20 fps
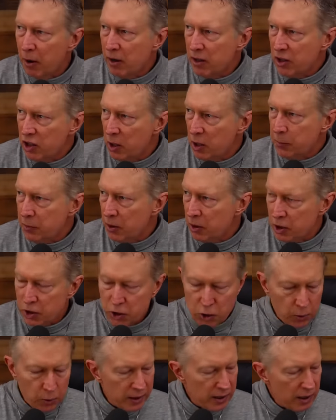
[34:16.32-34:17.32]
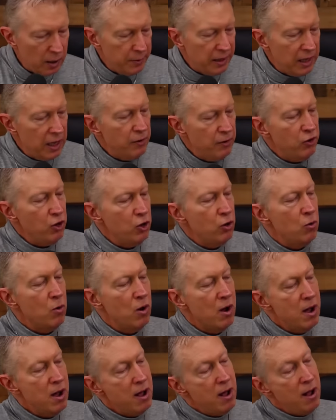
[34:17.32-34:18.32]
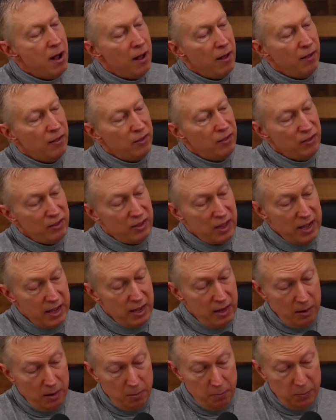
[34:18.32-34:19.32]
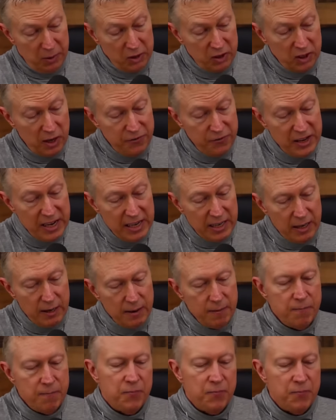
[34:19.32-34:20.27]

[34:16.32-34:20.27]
part of the ships are destroyed. Let me give you the Pacific,